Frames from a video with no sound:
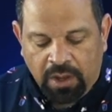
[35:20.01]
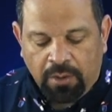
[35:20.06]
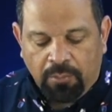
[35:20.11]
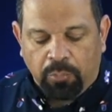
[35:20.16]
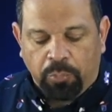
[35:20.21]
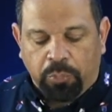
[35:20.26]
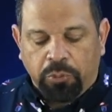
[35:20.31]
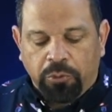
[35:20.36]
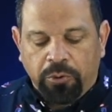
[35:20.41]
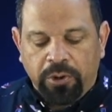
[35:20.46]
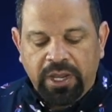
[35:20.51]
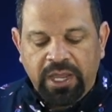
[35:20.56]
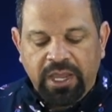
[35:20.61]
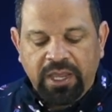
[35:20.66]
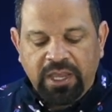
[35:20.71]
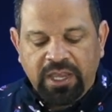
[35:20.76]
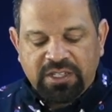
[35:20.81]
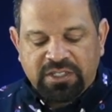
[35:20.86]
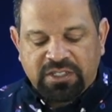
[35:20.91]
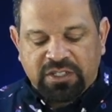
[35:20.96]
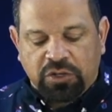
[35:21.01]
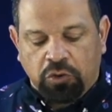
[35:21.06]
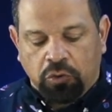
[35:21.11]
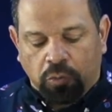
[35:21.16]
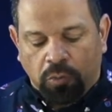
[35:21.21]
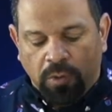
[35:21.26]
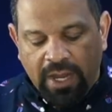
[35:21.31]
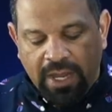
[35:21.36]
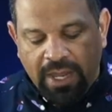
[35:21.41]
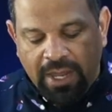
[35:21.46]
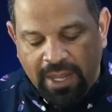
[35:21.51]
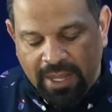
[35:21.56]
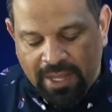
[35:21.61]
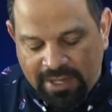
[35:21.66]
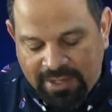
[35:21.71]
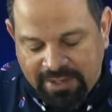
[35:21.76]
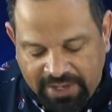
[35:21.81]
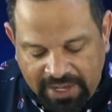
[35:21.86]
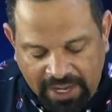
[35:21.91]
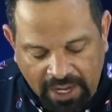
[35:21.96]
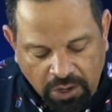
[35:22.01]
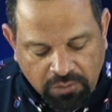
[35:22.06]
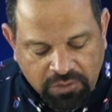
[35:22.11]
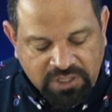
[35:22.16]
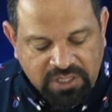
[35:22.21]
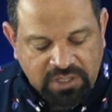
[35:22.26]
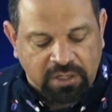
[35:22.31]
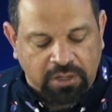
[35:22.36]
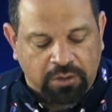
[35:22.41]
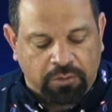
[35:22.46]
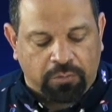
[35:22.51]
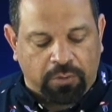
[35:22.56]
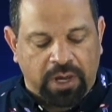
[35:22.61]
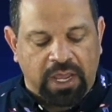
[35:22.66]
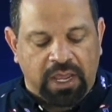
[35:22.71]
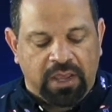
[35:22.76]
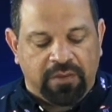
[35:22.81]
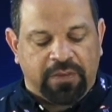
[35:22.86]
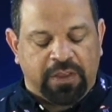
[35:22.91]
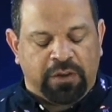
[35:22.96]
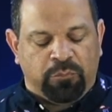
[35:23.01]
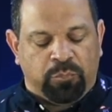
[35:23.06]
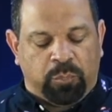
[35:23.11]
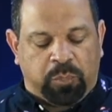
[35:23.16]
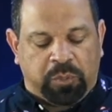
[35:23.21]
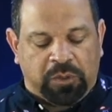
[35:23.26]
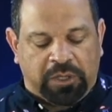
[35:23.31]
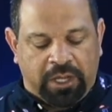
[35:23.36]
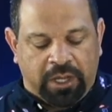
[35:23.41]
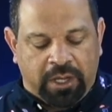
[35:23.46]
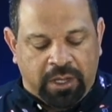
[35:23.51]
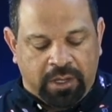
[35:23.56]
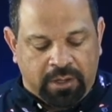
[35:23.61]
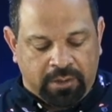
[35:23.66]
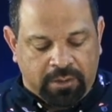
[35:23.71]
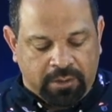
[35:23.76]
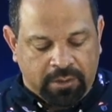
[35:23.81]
Bring his gray head down to the grave in blood.